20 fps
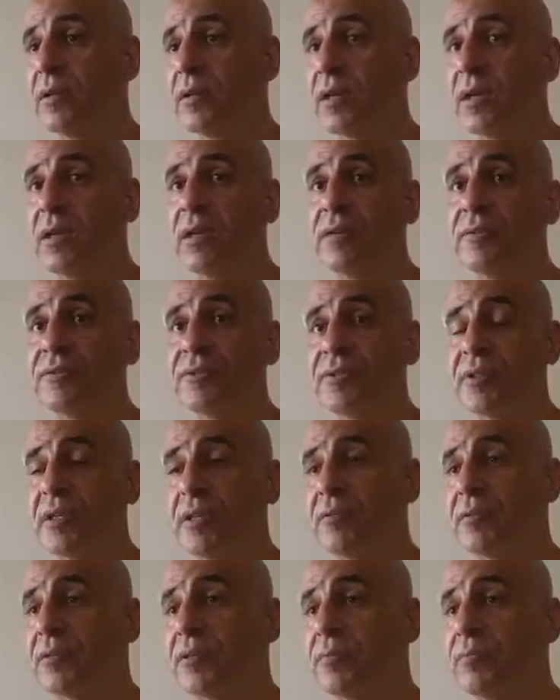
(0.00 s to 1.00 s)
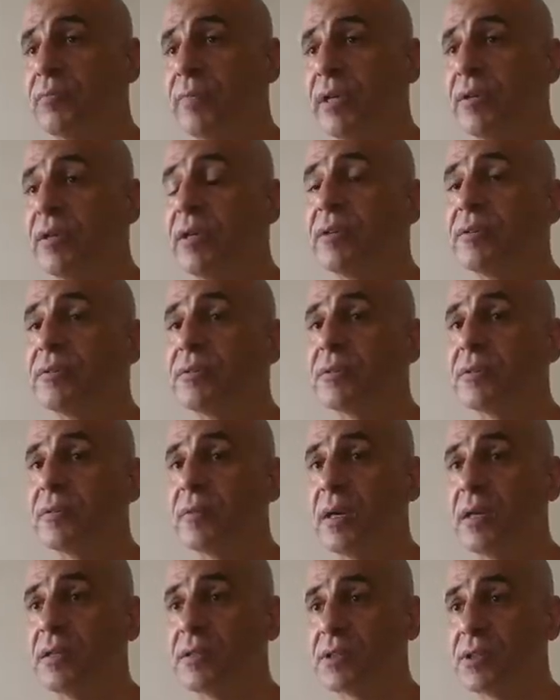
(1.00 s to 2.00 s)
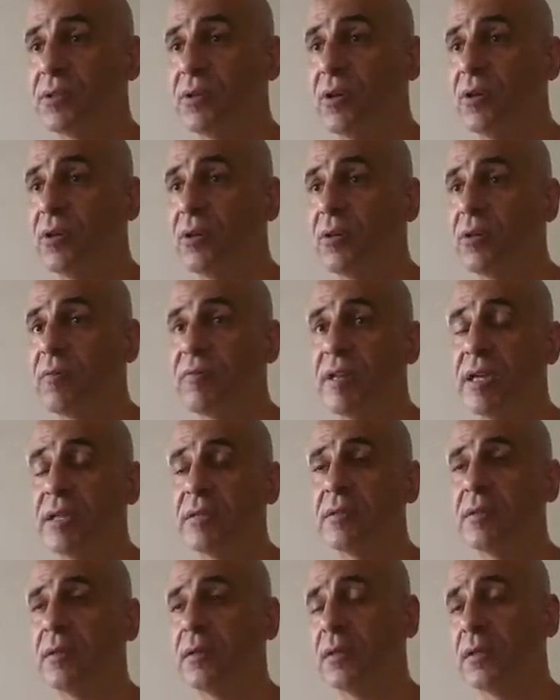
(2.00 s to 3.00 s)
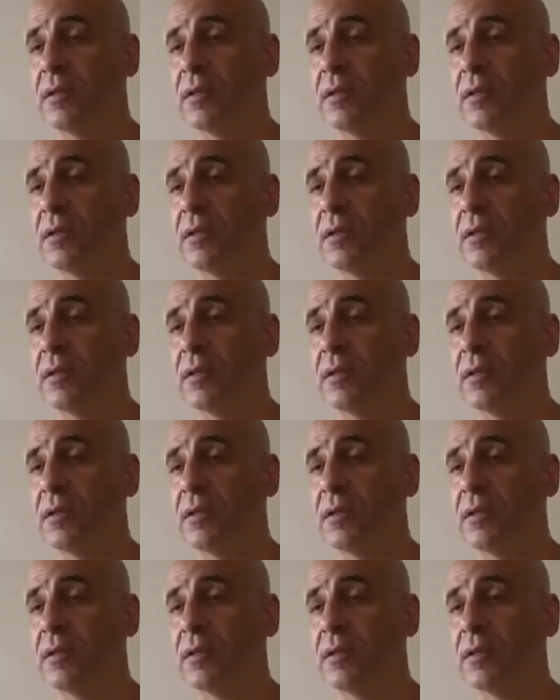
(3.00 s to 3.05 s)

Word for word: killings and beatings. I saw all of that.